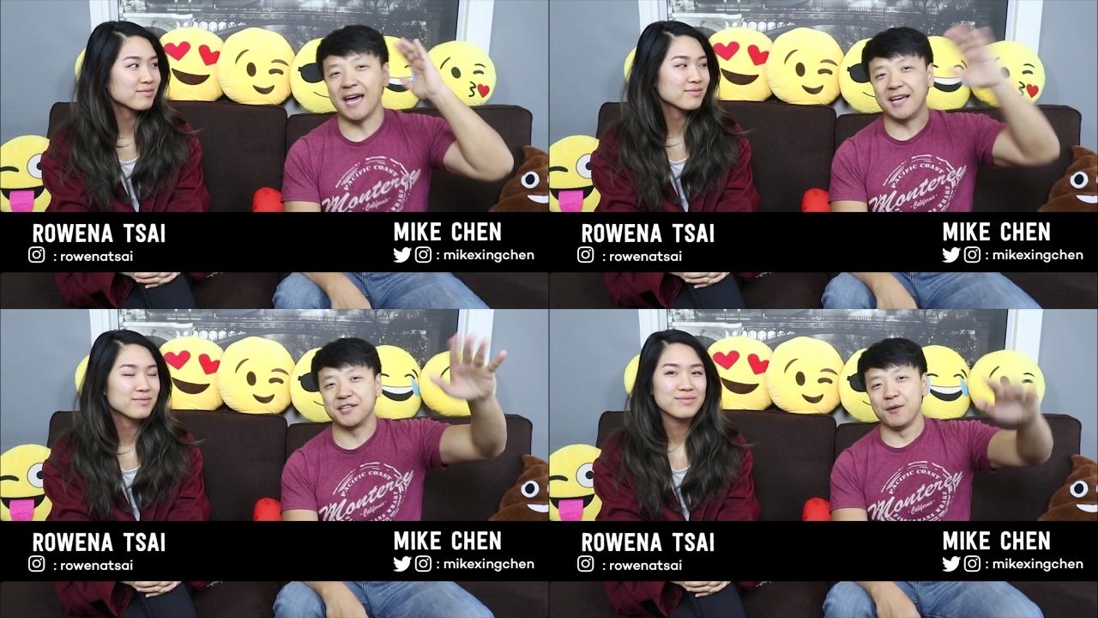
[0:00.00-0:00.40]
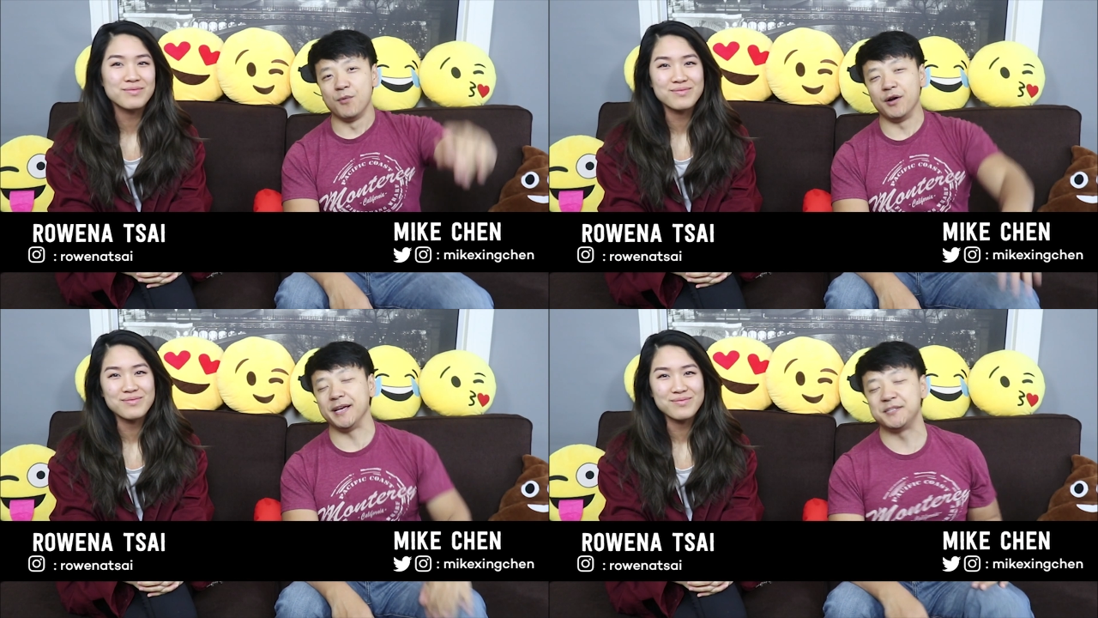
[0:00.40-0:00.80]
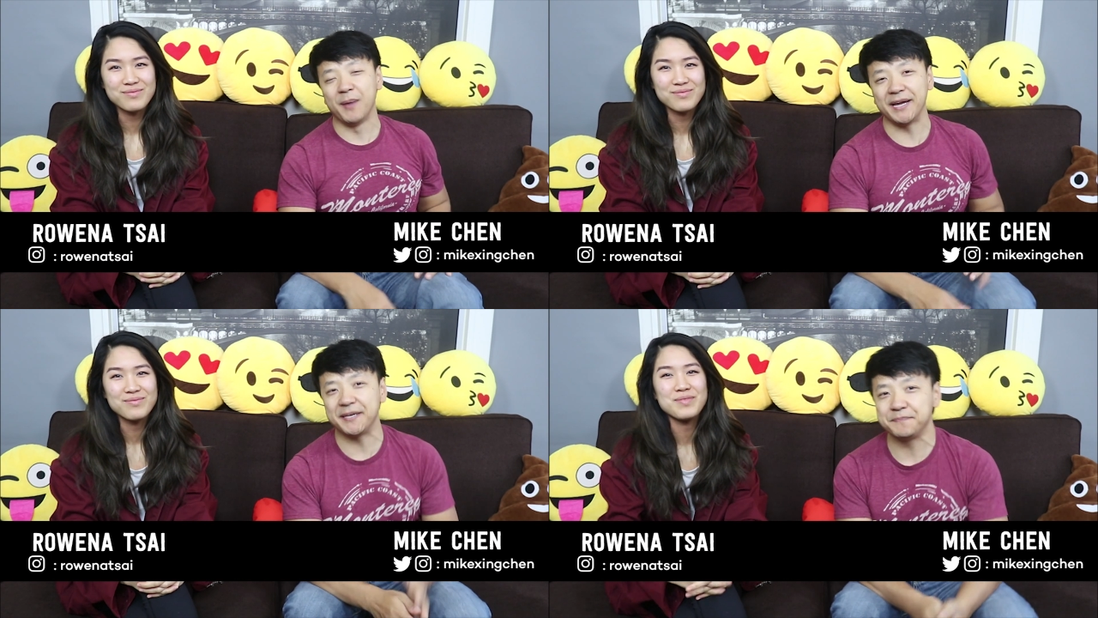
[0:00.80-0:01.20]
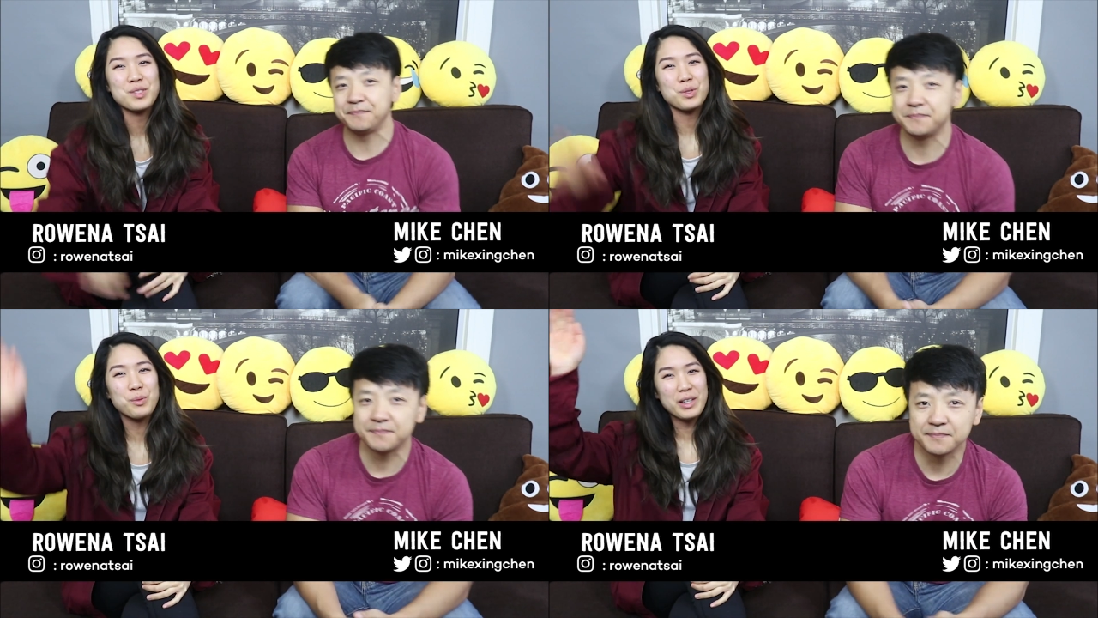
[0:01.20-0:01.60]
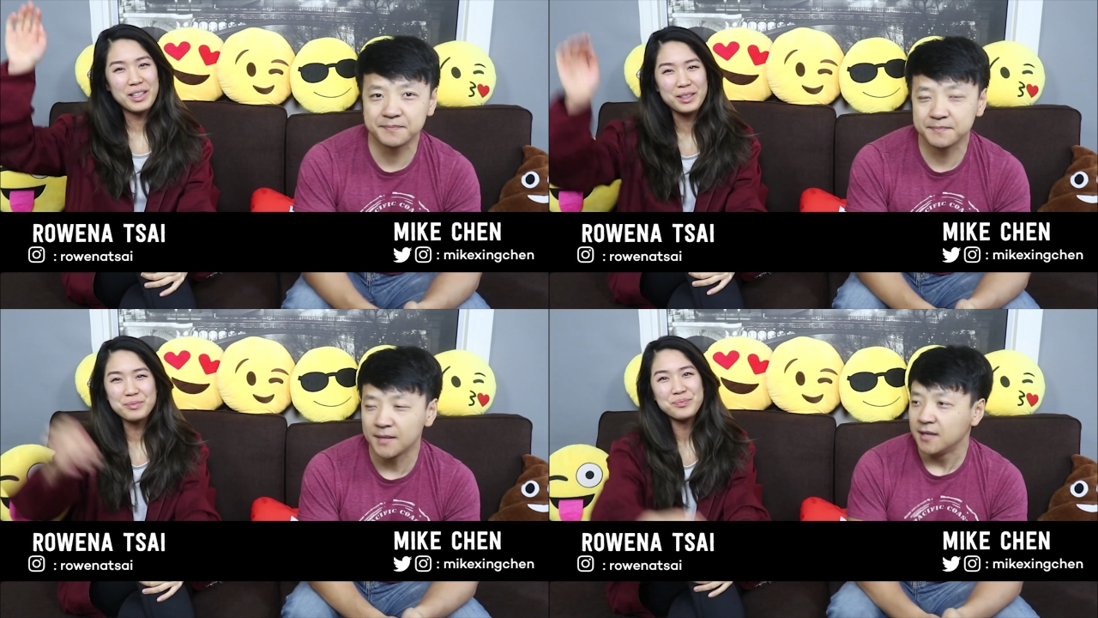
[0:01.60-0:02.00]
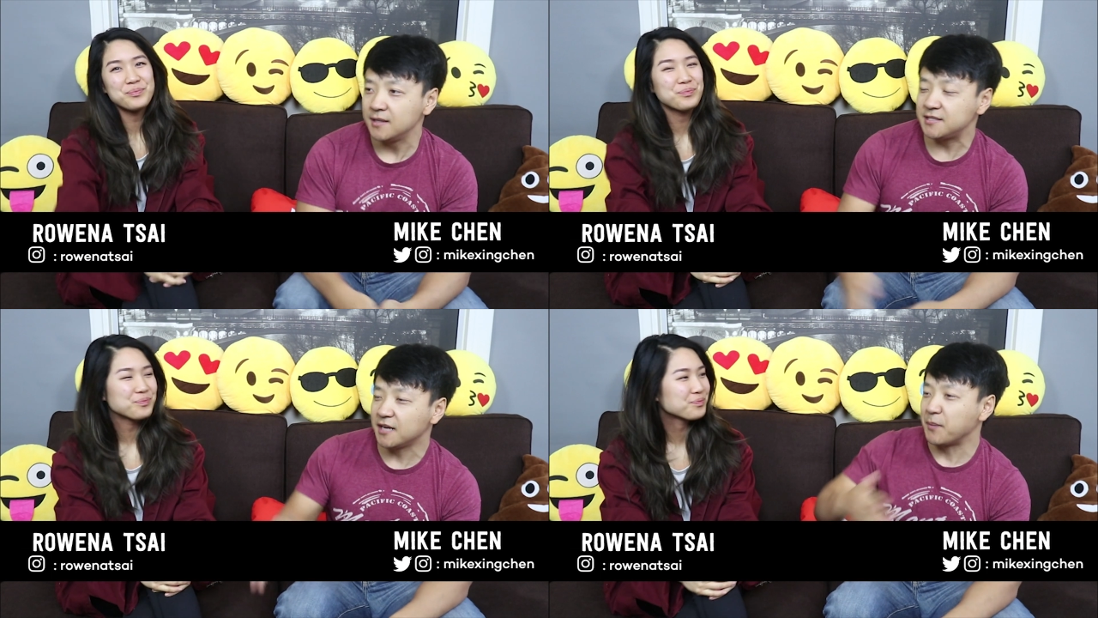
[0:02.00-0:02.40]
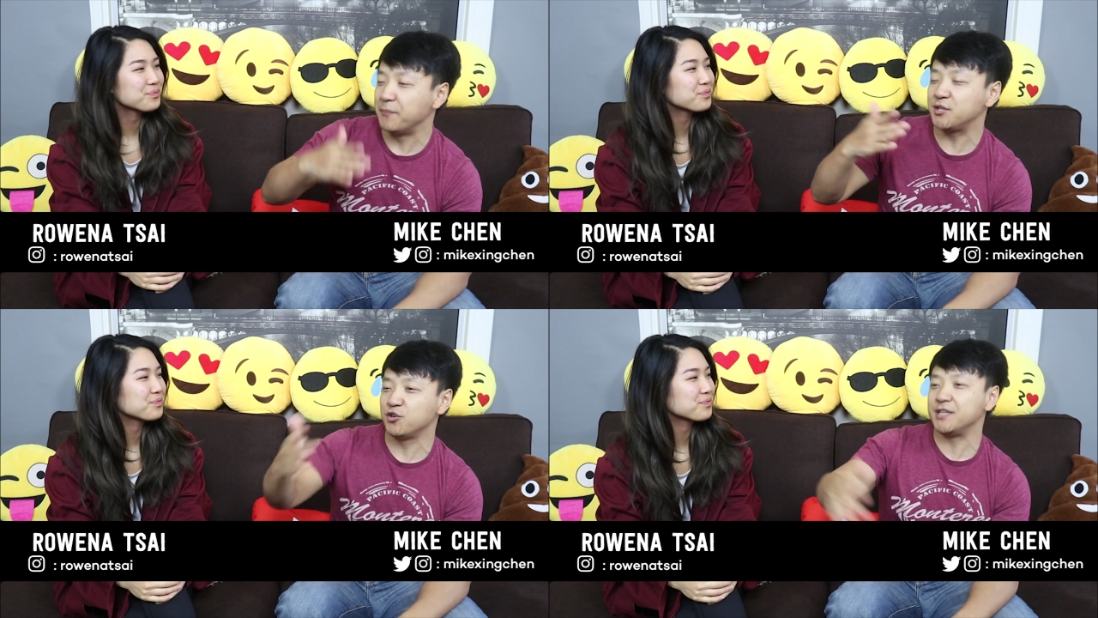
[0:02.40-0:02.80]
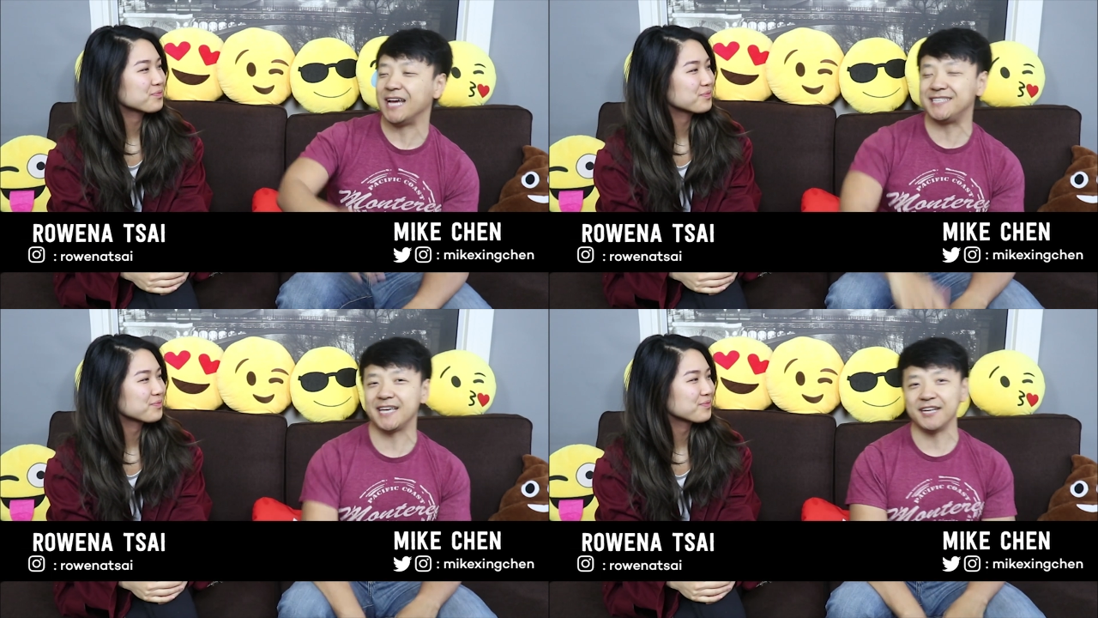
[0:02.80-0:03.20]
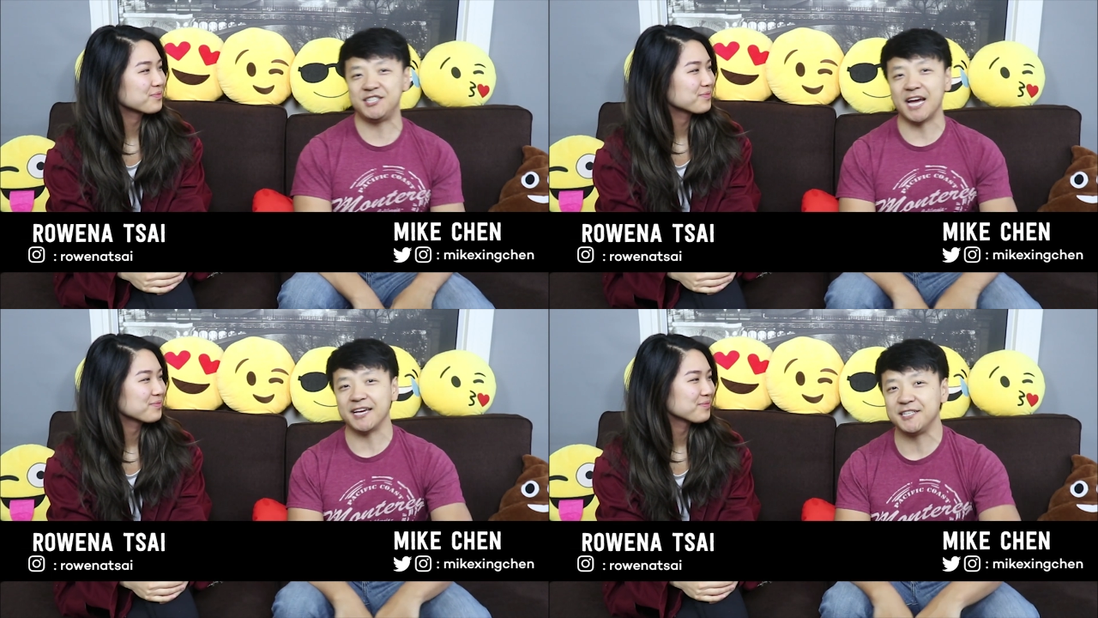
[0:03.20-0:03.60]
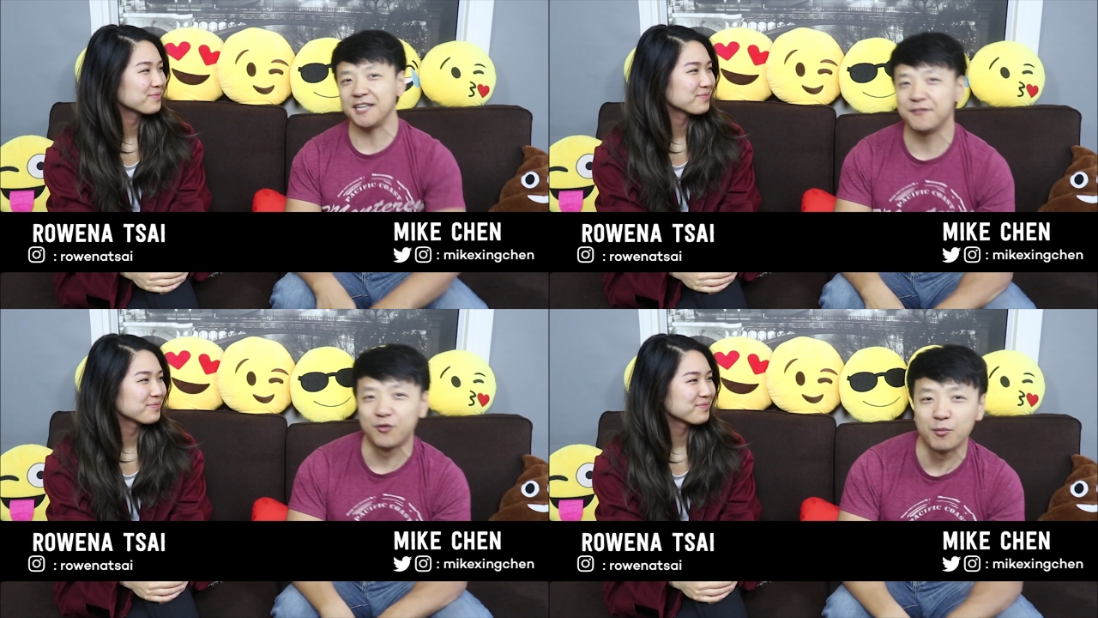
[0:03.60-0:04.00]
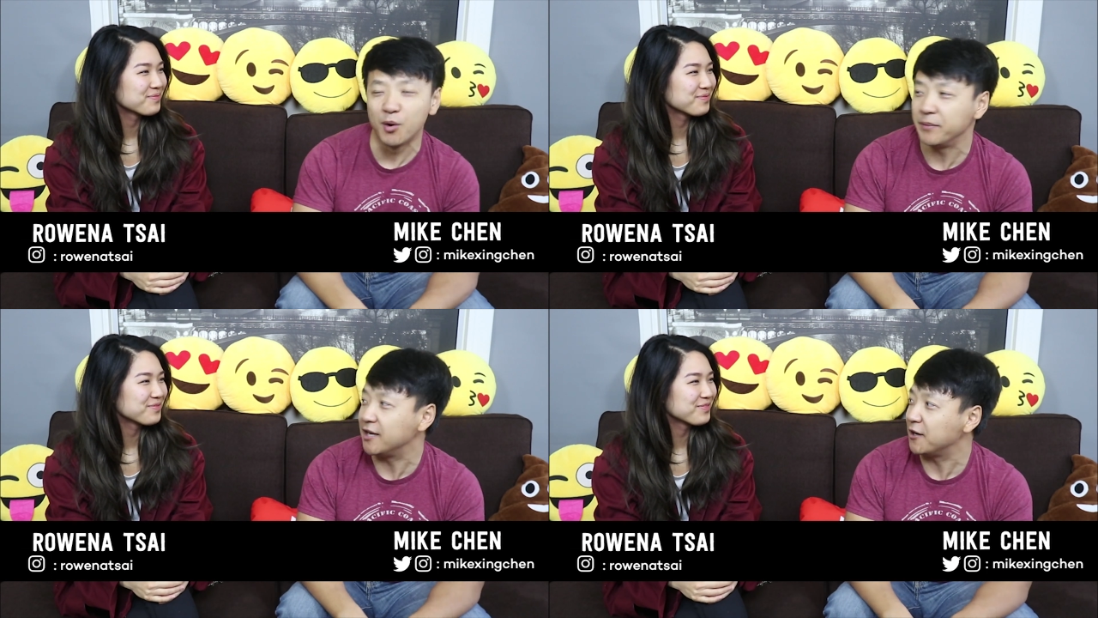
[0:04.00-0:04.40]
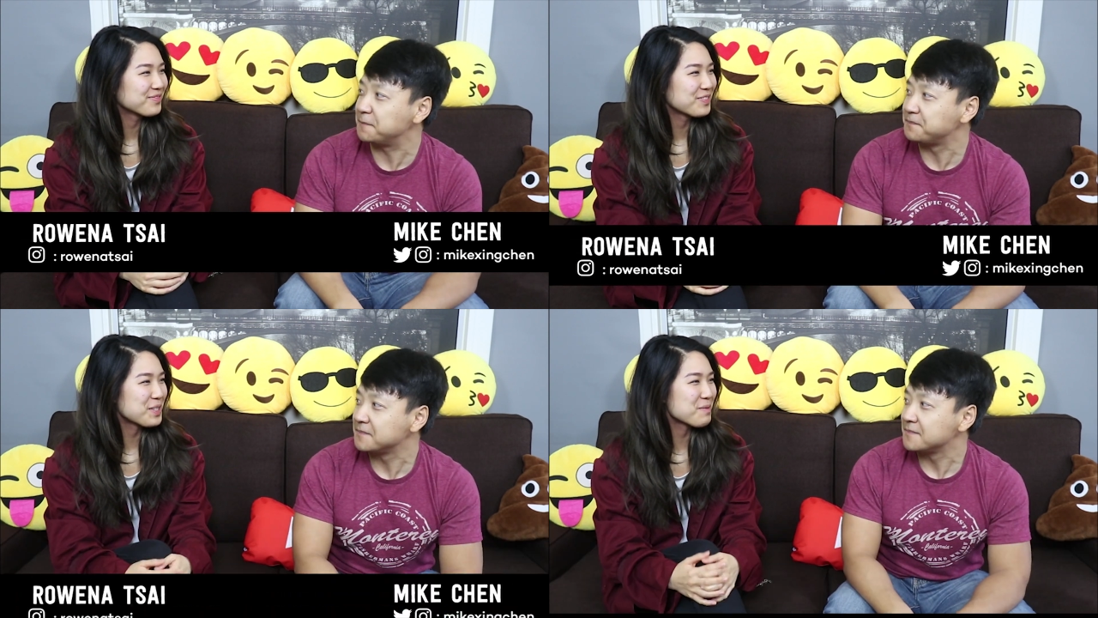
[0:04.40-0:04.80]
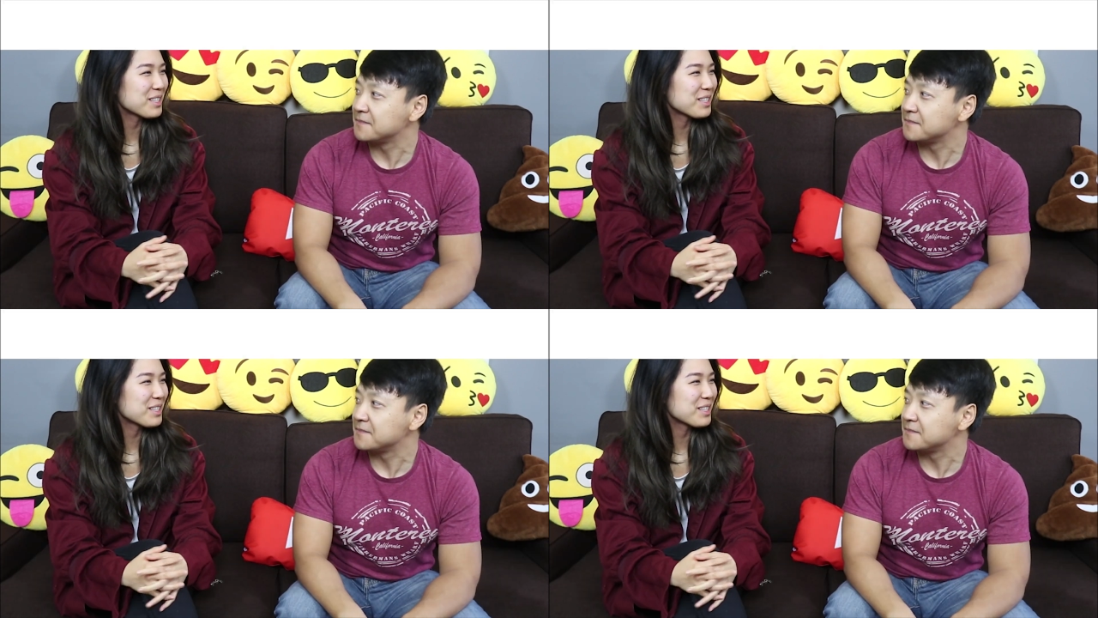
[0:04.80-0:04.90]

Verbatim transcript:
Speaker 1: guys, good morning. It's Mike.
Speaker 2: It's Rowena.
Speaker 1: Let's talk about Mr. Nice Guy Jackie Chan for a moment here.
Speaker 2: You